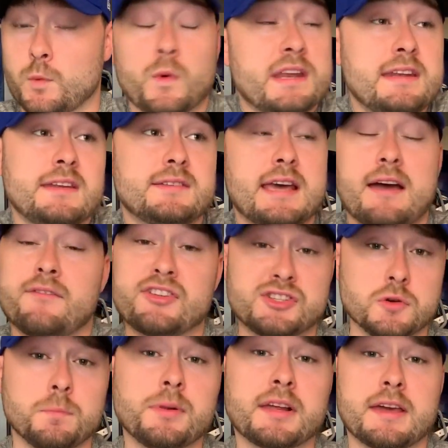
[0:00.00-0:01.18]
We need to have a
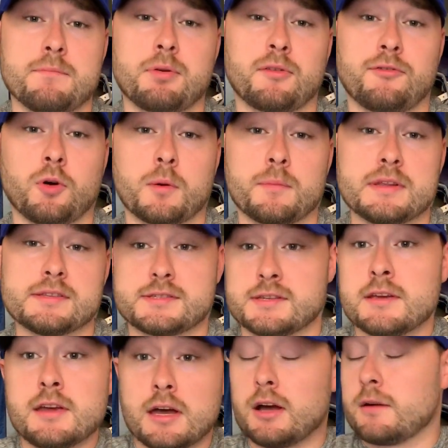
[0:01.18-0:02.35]
duplicate performance
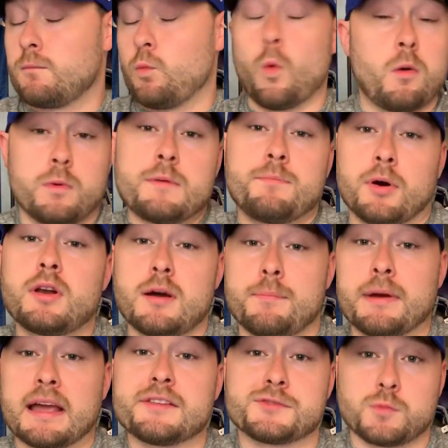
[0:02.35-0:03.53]
of what we put up
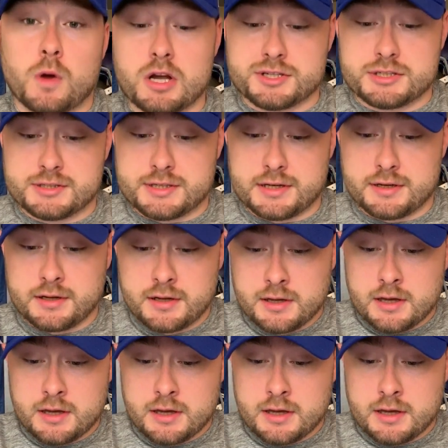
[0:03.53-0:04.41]
against Washington.